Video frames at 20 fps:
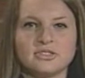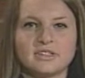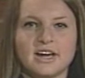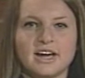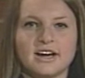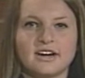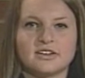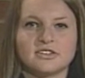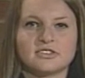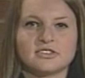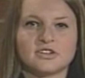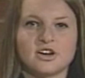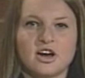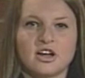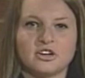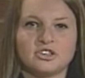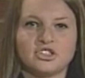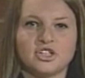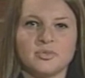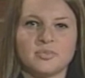Cares
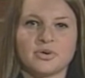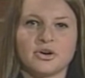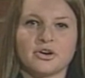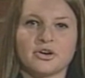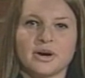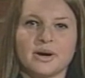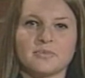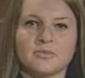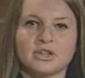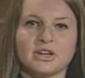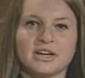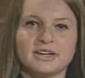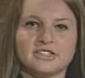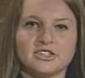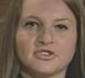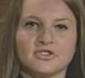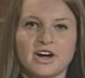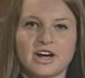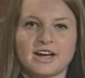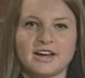Scholarship Program would like
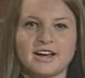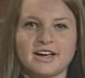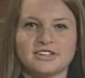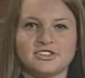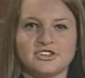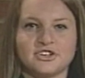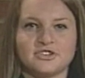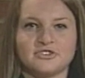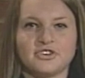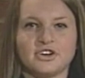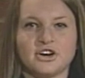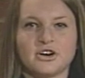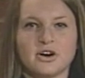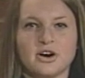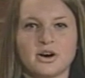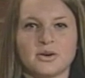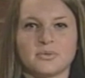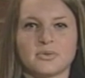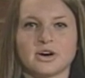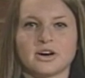to recognize you for your
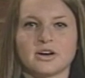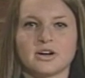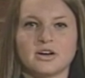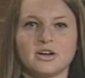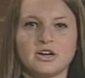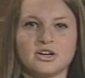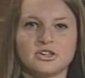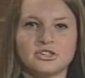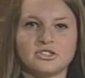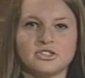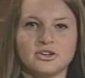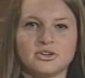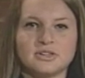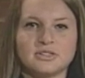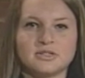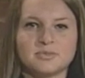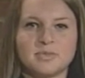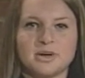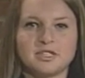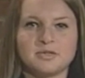hard work.
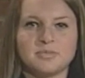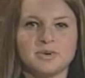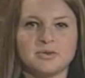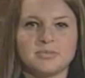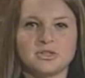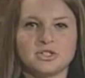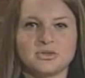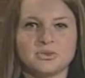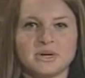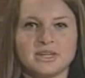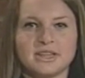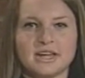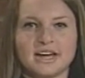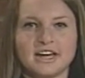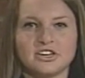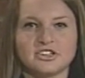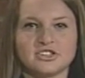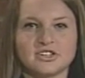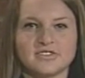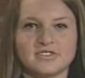Students must be between the
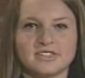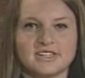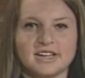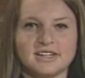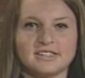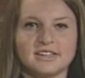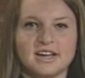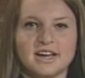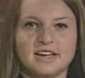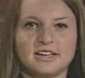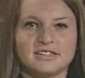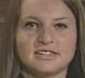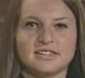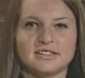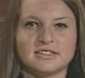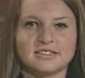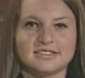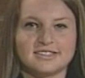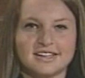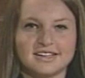ages of 6 and,
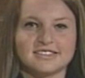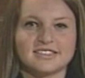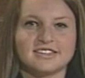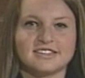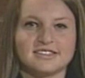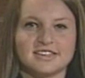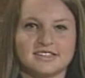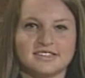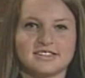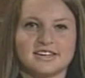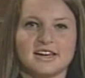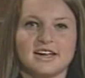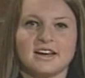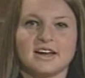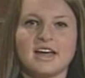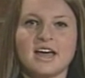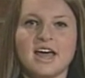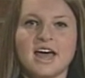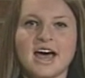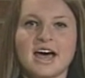6 and
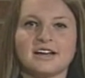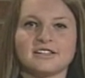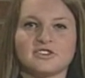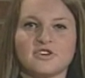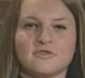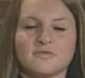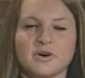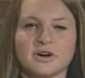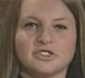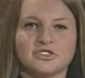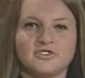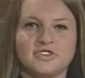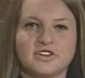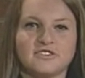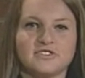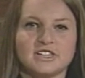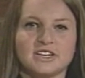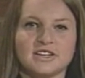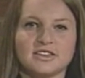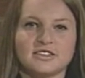16 as of March
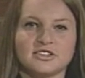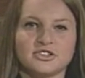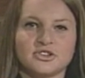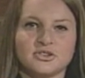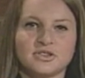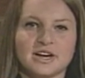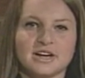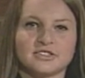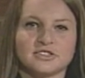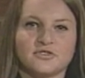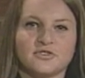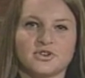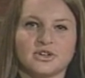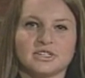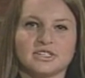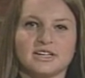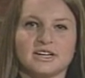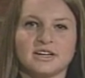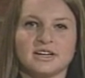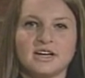15,
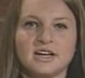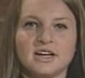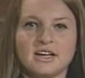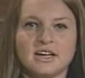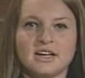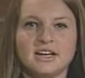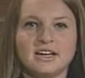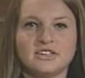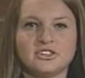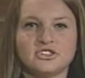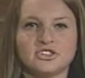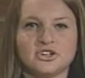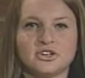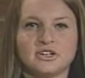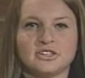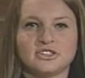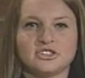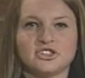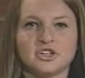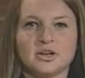2014. Each
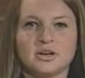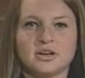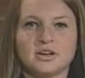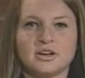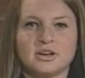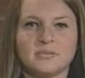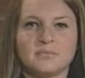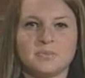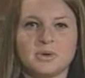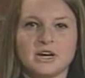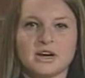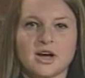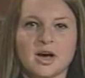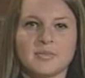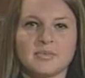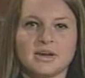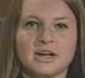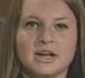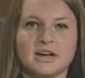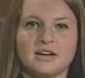student should be
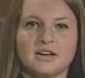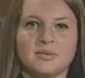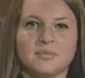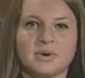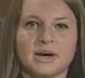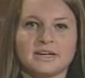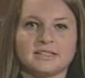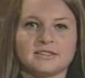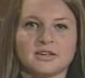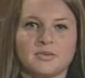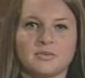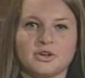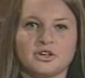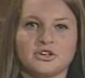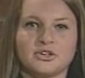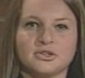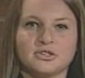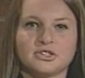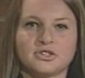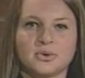nominated by
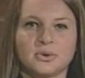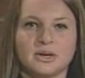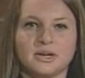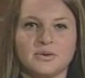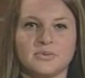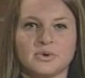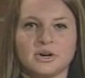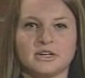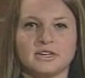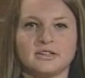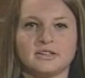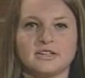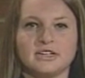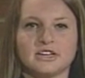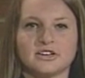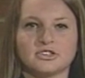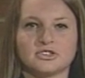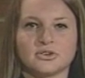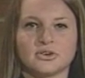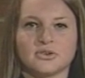someone who is 21
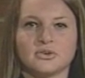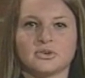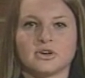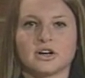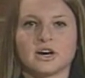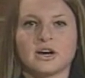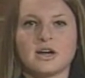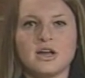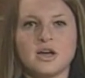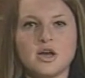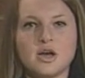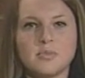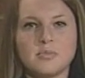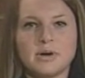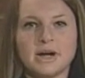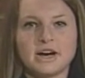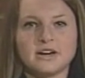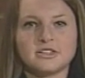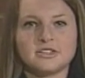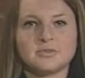years or older.
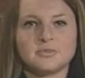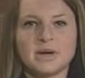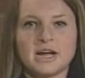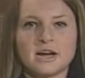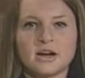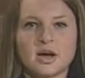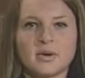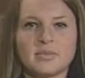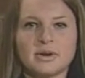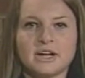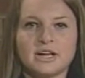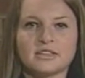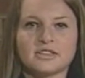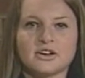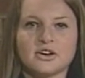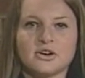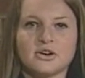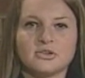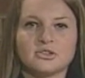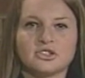Parents may nominate
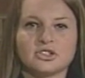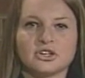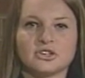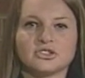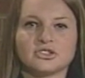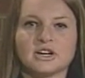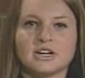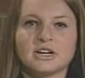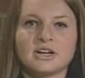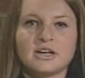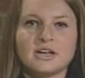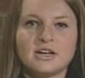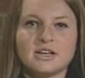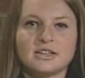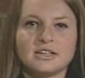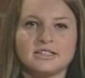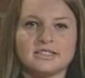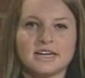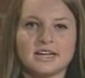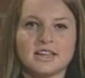their own children.
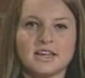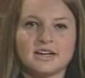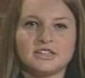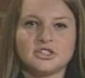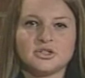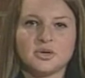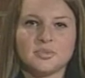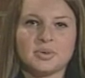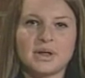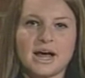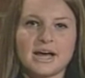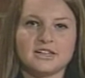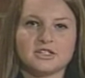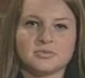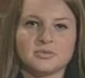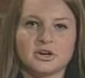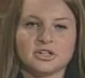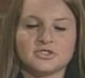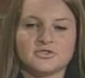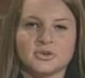The deadline to apply is
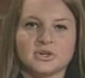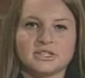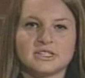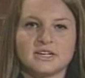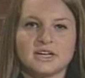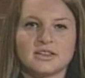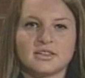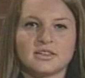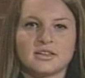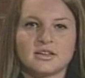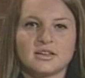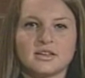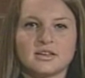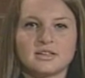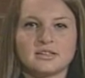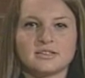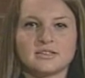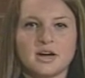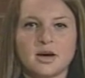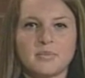March 14th.
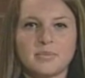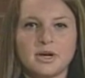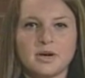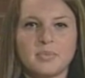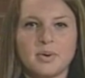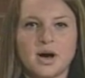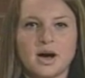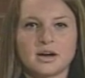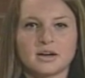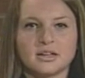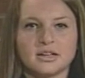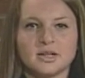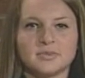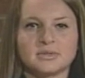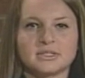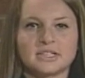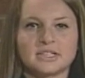Zombie Apocalypse